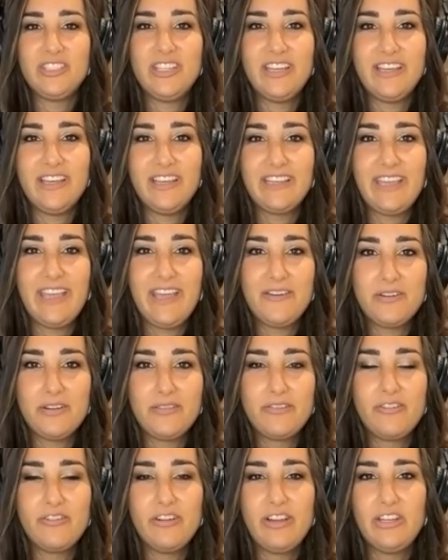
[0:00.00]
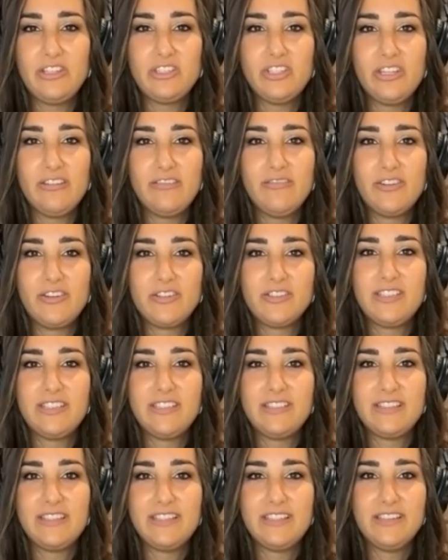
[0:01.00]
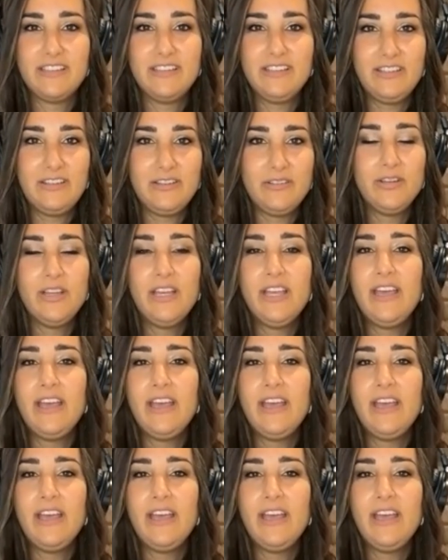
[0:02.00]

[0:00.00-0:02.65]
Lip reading: account of creation versus the,